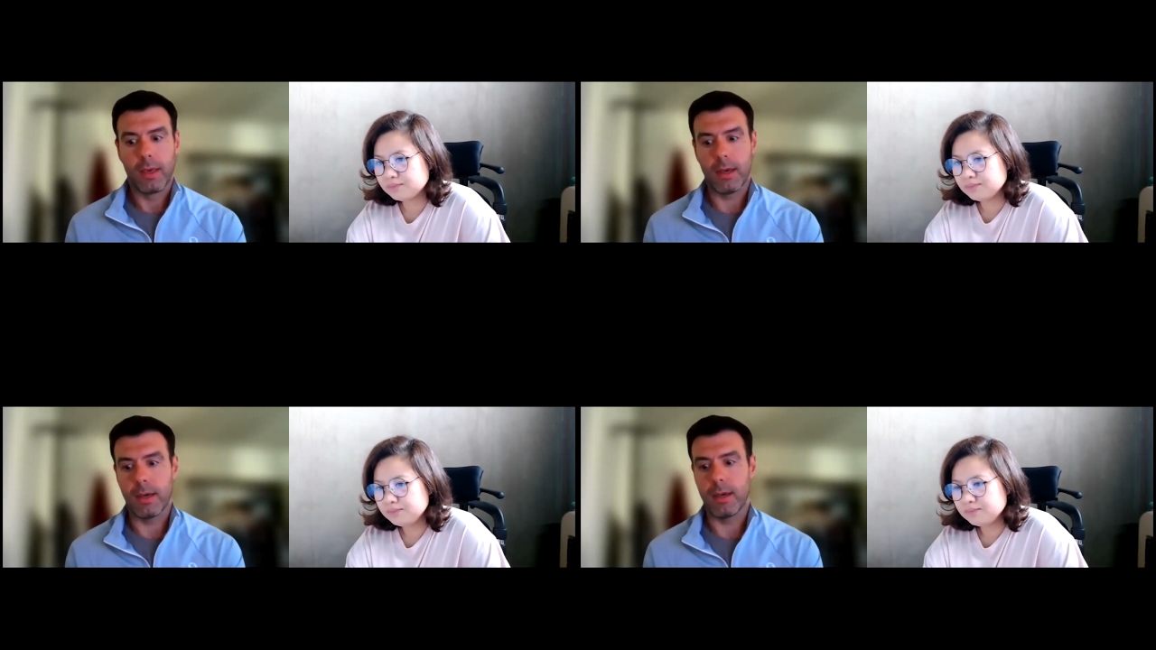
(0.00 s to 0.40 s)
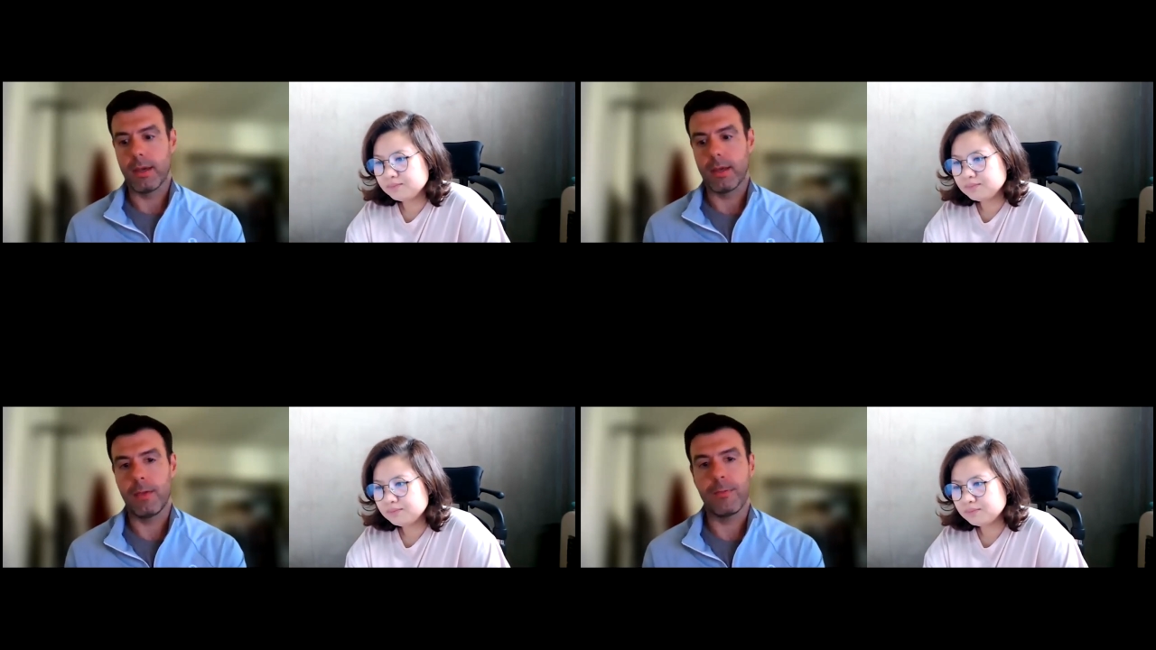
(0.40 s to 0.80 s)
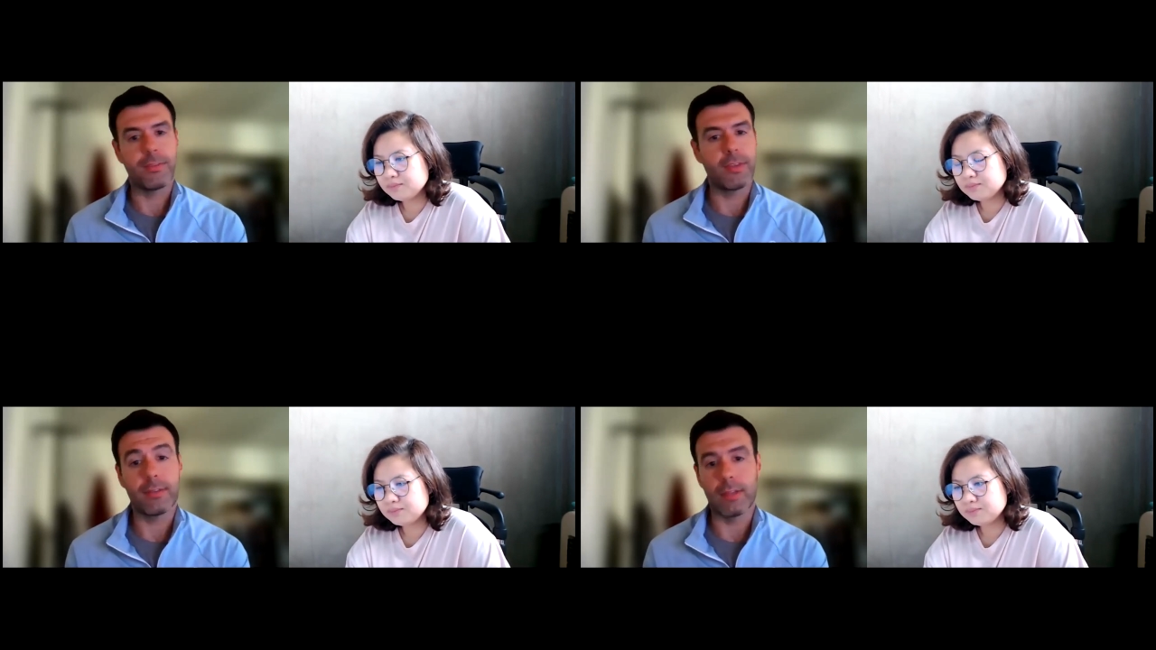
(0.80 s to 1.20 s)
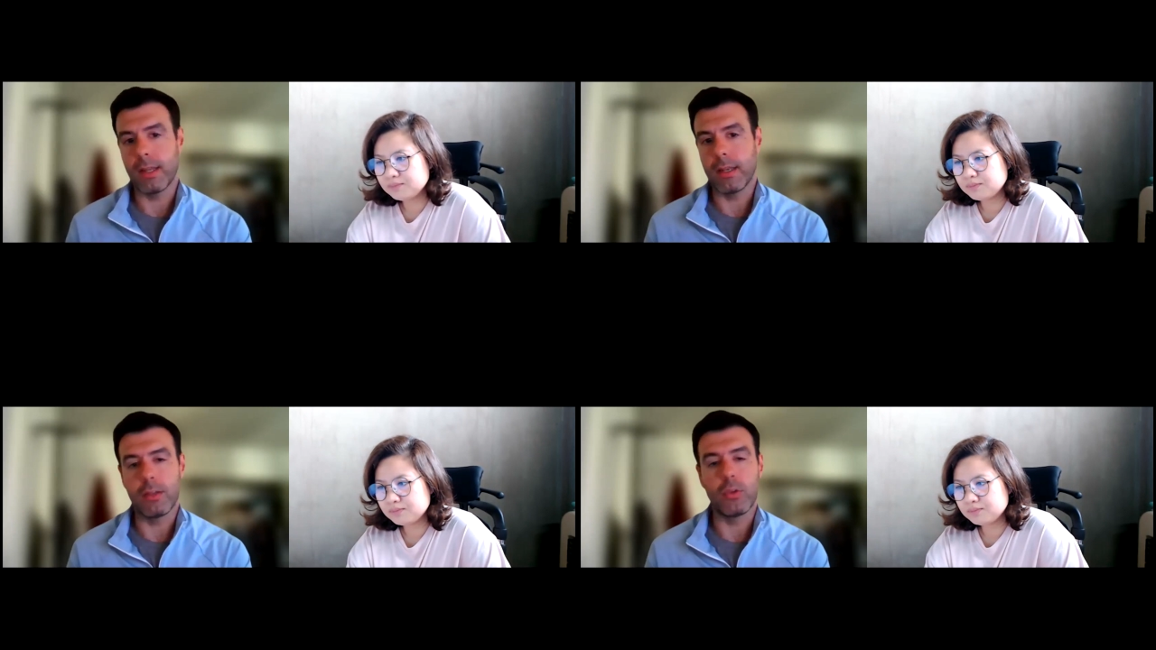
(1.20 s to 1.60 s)
Speaker 1: uh, emphasized, and,
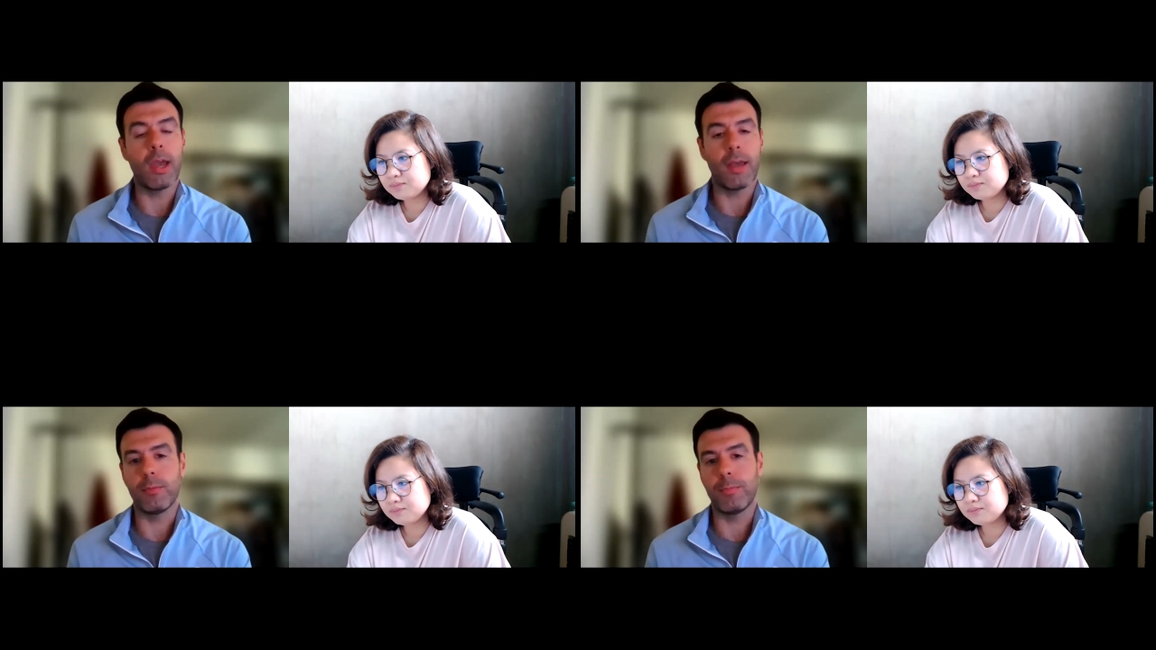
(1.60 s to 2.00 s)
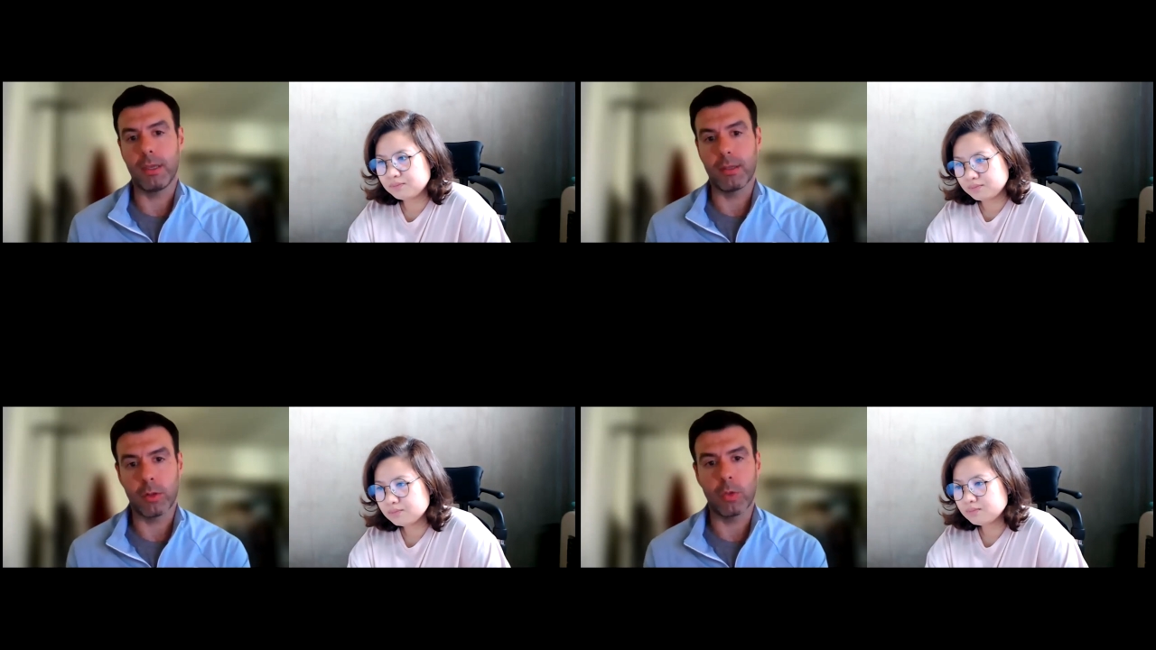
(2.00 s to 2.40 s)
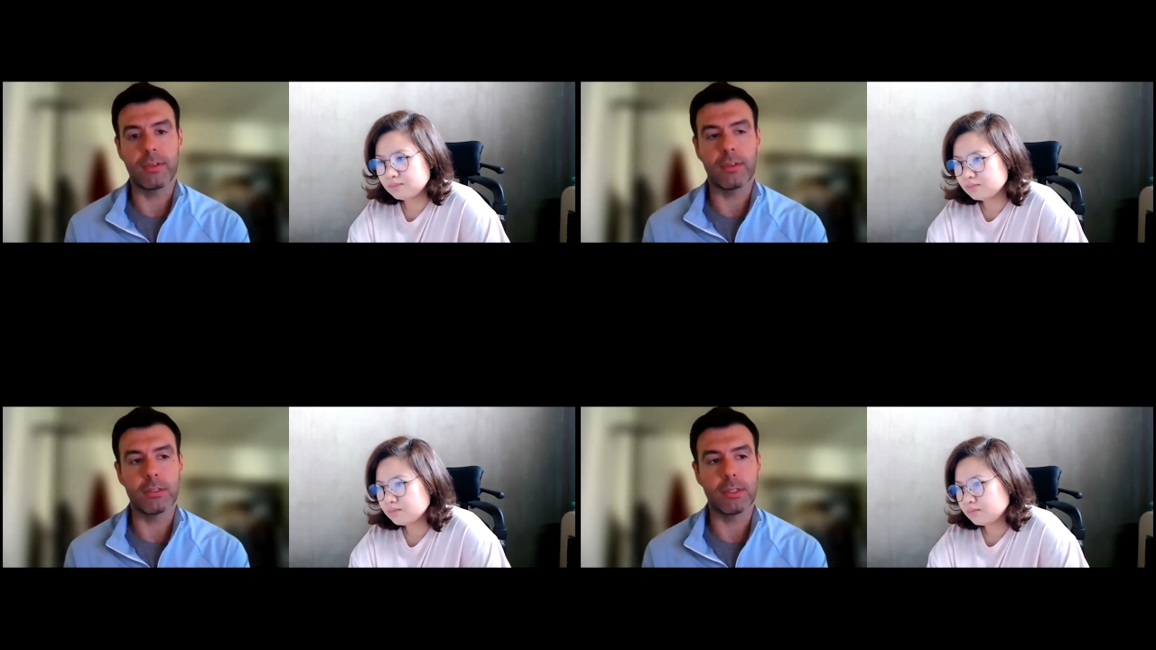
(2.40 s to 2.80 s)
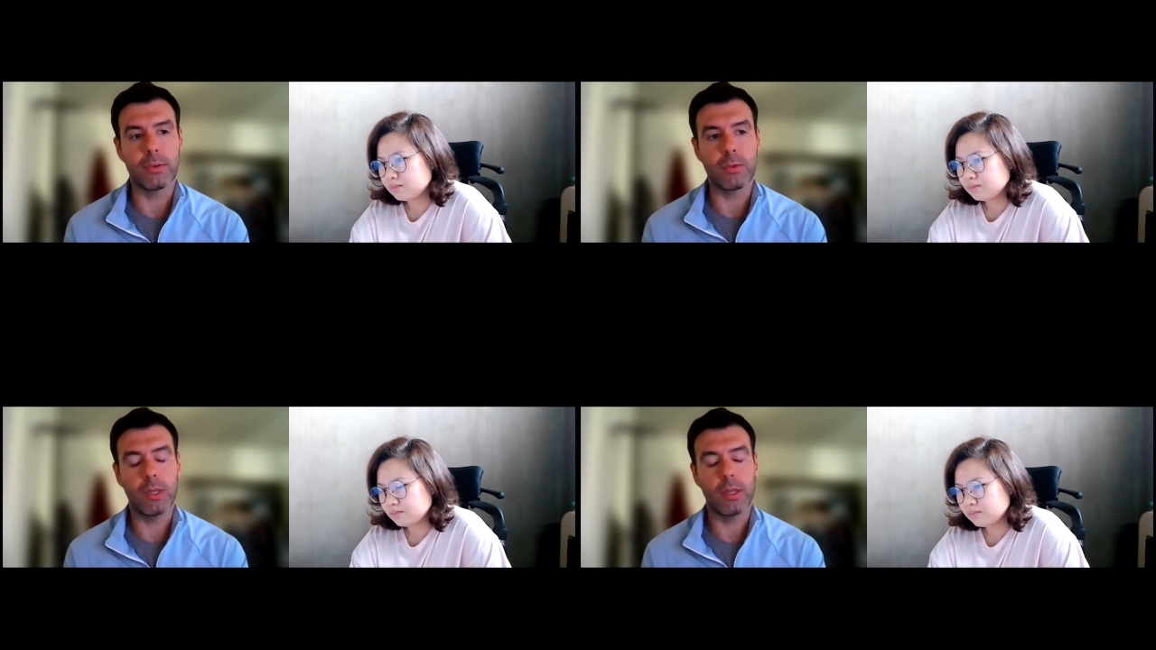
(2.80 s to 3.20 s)
and, and you have to pay close attention
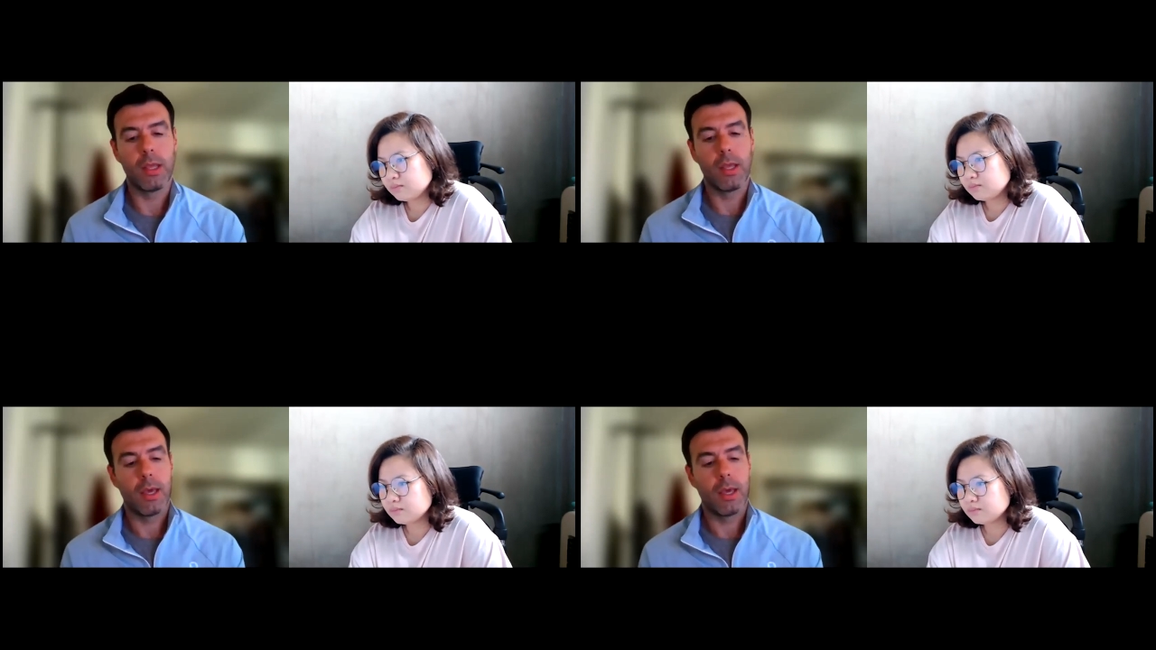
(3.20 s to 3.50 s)
to it.